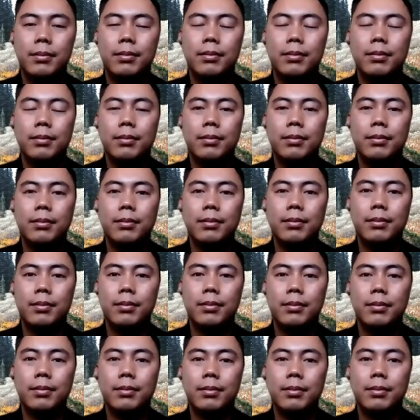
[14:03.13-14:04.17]

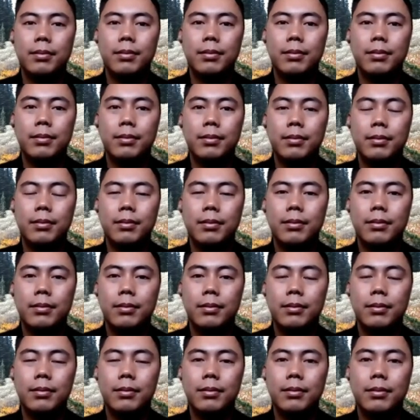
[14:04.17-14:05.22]

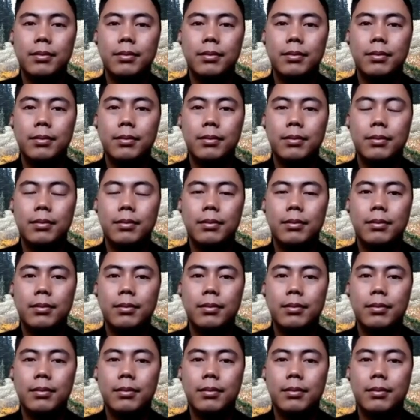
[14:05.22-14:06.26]

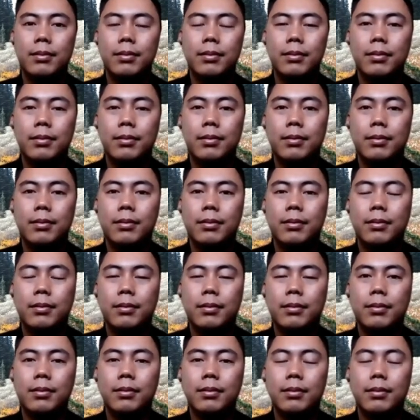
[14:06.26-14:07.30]

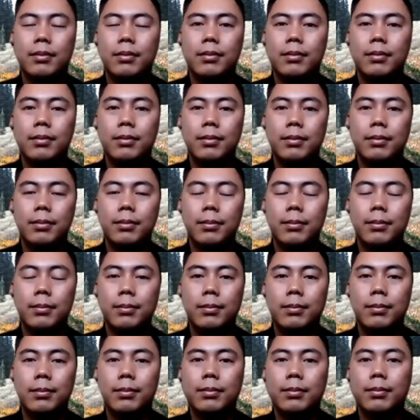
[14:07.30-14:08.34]

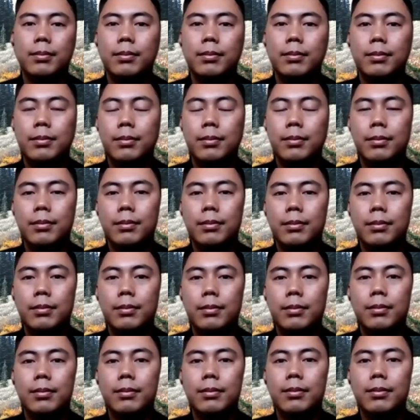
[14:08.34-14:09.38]

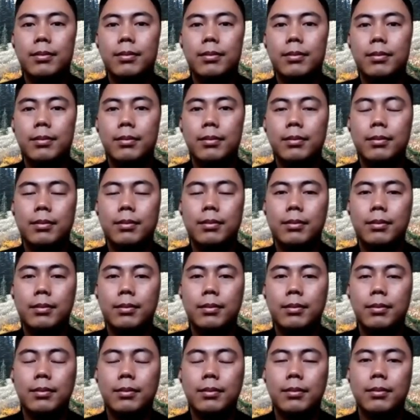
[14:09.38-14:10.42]

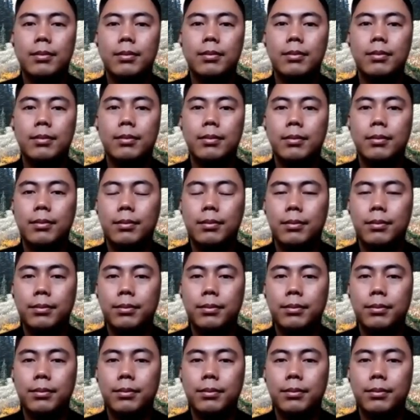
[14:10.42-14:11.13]
The person shown says nothing.